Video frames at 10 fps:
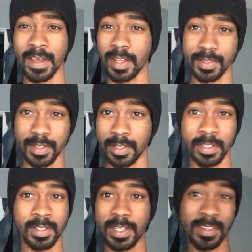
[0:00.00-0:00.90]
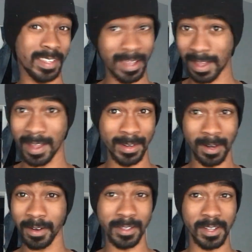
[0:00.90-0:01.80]
And so this is yet
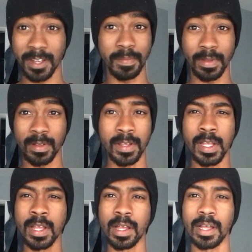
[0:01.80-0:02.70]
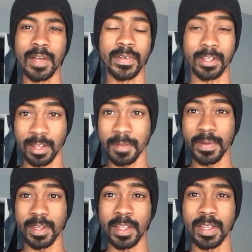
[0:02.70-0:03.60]
another example of a
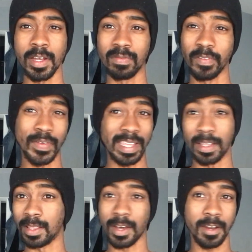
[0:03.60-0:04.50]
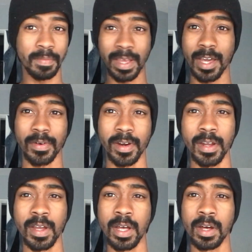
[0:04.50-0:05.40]
company with like a lot of
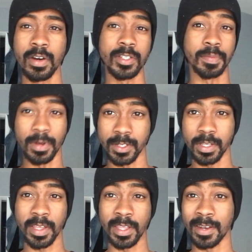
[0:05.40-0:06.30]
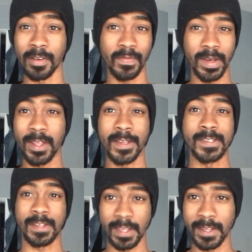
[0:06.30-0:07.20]
power who supposedly, you know, fight
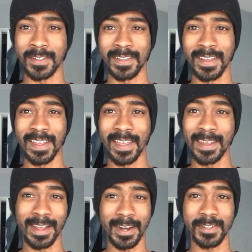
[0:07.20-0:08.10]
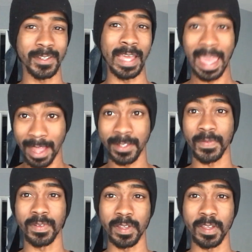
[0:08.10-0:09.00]
against hate and actually
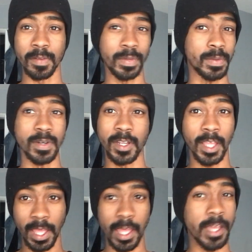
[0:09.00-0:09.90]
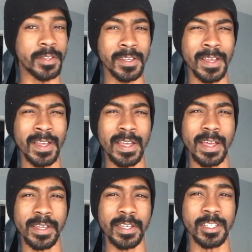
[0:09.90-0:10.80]
actively promoting hate
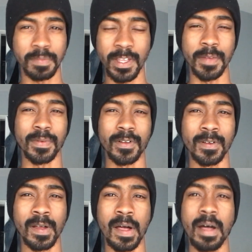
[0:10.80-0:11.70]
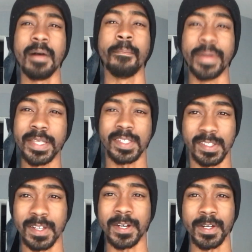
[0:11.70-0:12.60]
against people based
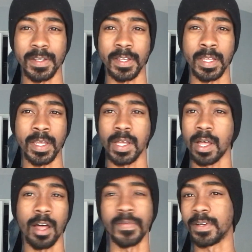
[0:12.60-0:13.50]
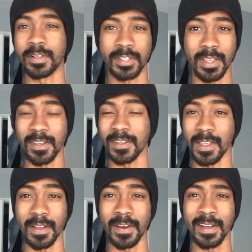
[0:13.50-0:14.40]
entirely off of their skin
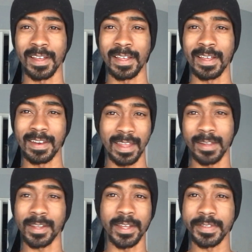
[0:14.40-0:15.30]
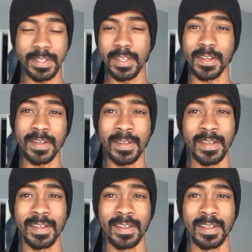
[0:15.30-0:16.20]
color. Now the idea
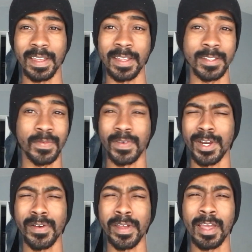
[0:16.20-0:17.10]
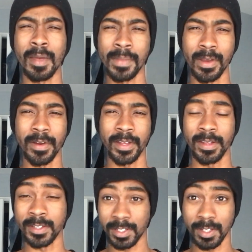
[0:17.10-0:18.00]
is very
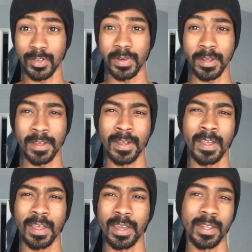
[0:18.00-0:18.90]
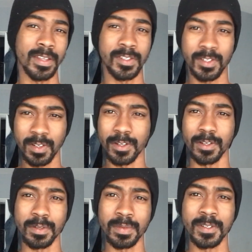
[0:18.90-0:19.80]
American-centric. It
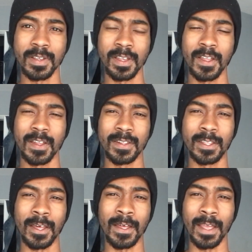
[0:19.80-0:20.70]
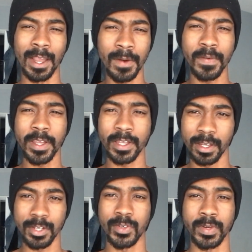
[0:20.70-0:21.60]
assumes that every
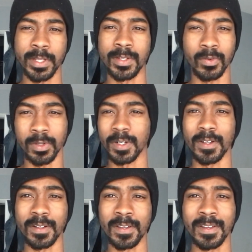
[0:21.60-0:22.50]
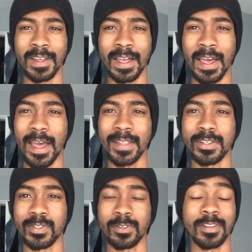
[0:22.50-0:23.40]
country in the world had the
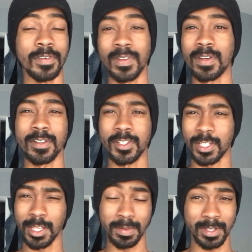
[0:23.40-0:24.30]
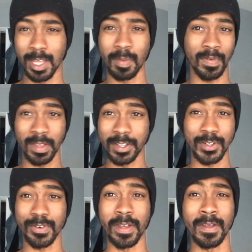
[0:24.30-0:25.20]
sort of, you know, same type of
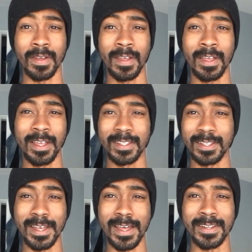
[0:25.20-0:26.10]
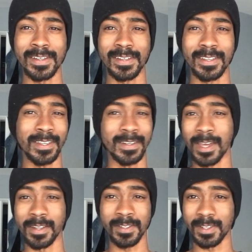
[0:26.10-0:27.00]
history that
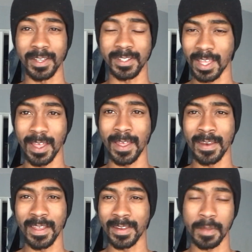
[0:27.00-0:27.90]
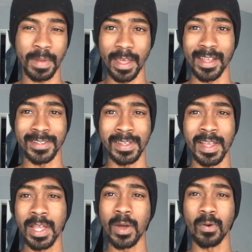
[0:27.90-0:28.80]
United States had in the past
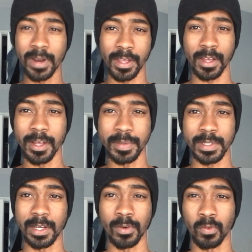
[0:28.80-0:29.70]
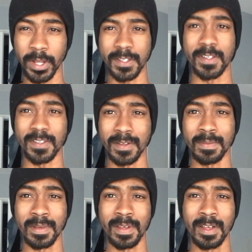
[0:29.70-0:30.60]
when it comes down to racism,
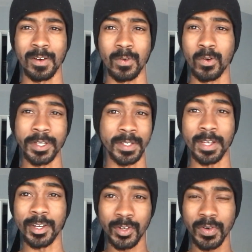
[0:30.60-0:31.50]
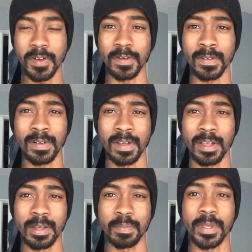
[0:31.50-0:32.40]
which is not true,
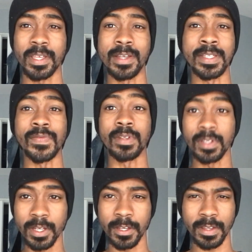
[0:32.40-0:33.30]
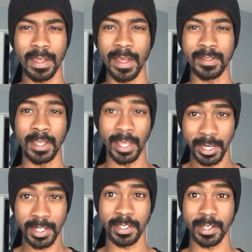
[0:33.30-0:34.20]
because if you look at the Asian